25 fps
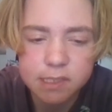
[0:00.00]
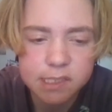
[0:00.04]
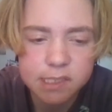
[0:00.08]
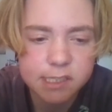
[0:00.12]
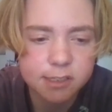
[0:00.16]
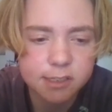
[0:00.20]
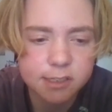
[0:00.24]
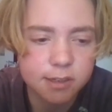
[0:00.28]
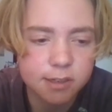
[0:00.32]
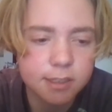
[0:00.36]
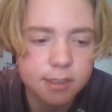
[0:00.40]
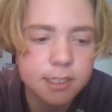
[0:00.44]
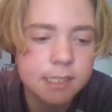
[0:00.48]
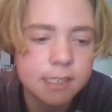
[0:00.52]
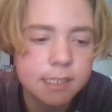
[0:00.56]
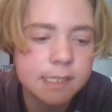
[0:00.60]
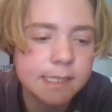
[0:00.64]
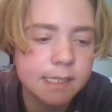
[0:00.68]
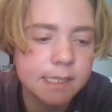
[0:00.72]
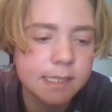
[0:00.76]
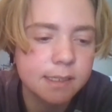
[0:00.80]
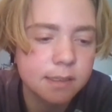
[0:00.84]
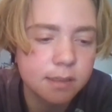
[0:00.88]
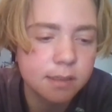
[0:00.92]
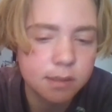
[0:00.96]
it's not
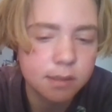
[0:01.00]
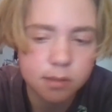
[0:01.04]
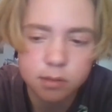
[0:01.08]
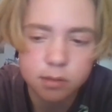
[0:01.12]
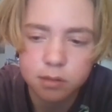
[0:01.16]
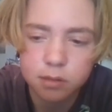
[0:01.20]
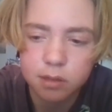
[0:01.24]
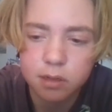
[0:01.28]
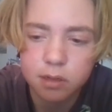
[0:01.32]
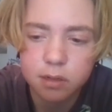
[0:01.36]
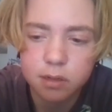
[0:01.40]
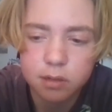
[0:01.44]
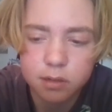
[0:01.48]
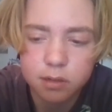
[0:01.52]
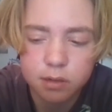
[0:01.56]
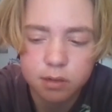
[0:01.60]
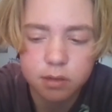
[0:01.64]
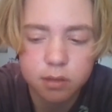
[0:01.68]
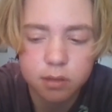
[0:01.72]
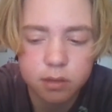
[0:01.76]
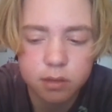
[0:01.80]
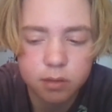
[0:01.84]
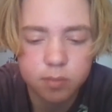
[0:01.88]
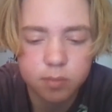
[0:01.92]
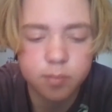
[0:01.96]
easy, like,
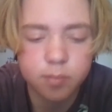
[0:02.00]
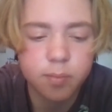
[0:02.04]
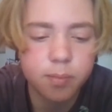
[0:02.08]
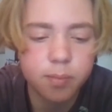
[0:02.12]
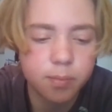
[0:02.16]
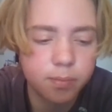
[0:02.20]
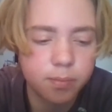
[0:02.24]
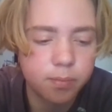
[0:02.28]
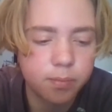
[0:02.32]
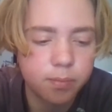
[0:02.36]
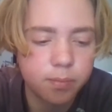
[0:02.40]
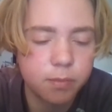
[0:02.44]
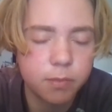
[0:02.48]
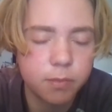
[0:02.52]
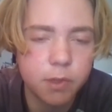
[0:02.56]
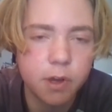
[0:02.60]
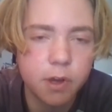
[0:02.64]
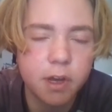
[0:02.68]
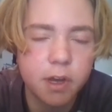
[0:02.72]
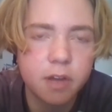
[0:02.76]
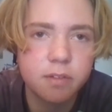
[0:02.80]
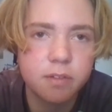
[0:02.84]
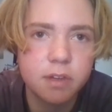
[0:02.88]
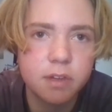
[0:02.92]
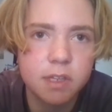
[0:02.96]
not
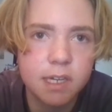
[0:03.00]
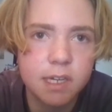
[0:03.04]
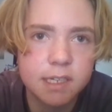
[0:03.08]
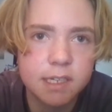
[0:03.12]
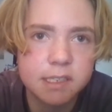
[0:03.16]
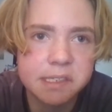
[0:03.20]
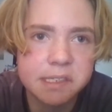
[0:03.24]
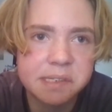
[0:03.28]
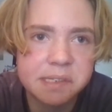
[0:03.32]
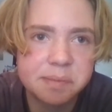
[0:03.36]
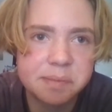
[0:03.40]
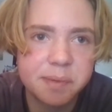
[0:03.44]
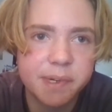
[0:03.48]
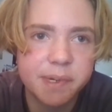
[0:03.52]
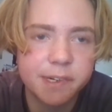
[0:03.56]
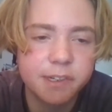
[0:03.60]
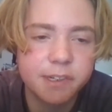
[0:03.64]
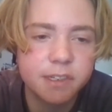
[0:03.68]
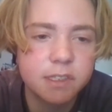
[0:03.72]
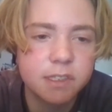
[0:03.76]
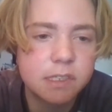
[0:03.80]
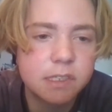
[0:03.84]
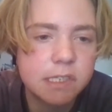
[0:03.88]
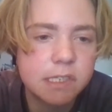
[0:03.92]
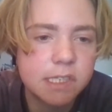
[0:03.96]
having that
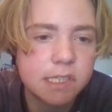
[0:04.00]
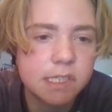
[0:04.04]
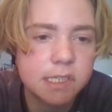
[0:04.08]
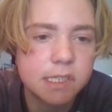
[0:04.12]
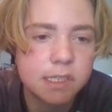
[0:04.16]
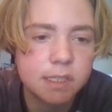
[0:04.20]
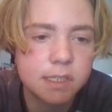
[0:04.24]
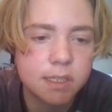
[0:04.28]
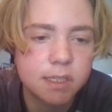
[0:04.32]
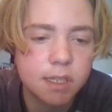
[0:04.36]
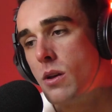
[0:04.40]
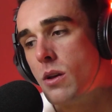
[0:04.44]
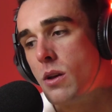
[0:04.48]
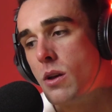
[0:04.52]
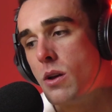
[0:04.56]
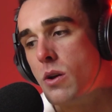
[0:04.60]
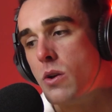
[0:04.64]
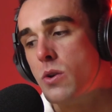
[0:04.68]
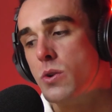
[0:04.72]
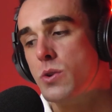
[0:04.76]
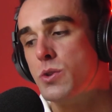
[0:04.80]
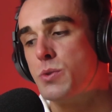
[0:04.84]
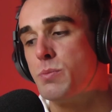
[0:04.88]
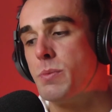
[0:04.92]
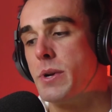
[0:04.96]
experience.
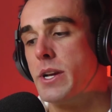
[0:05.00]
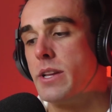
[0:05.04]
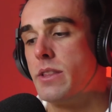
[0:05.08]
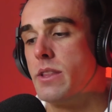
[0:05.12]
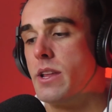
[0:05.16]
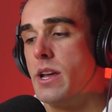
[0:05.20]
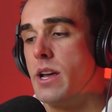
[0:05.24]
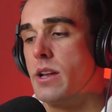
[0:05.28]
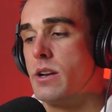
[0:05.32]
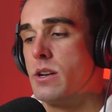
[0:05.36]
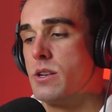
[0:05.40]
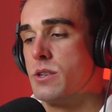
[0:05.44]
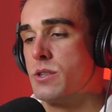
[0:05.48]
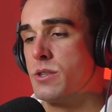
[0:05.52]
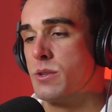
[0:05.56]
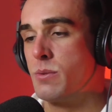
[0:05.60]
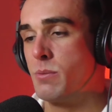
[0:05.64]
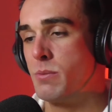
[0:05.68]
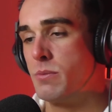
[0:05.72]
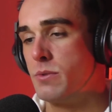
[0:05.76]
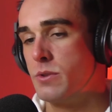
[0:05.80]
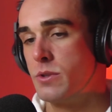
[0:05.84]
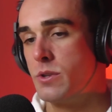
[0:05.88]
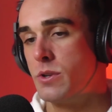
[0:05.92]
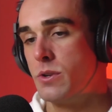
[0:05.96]
Who's been there
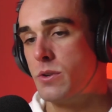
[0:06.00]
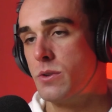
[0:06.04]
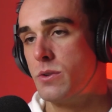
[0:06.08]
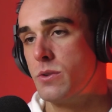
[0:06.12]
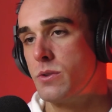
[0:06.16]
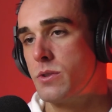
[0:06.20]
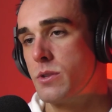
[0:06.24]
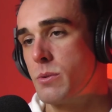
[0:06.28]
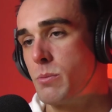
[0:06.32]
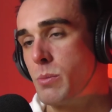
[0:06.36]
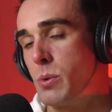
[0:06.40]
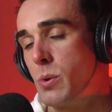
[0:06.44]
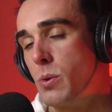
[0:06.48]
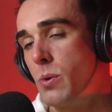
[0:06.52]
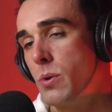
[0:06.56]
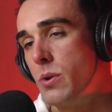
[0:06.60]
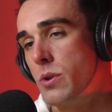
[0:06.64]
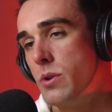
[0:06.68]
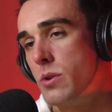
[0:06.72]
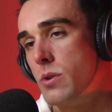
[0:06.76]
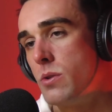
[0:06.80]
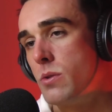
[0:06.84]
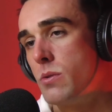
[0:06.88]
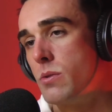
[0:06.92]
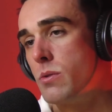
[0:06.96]
to support
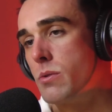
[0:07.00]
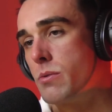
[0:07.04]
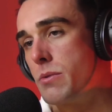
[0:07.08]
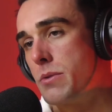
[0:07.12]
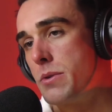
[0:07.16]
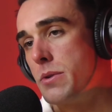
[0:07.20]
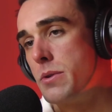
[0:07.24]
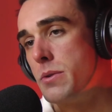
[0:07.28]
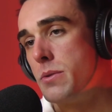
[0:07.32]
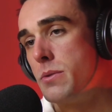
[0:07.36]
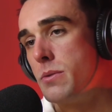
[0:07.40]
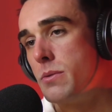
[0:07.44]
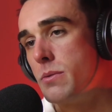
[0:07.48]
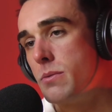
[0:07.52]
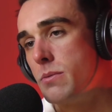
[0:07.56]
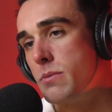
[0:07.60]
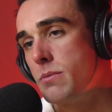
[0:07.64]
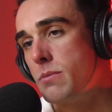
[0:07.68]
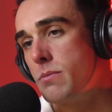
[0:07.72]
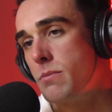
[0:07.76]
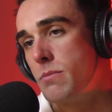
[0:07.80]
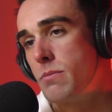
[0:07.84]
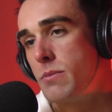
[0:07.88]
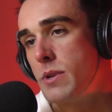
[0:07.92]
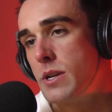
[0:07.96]
you through
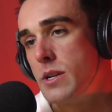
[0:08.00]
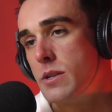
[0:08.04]
these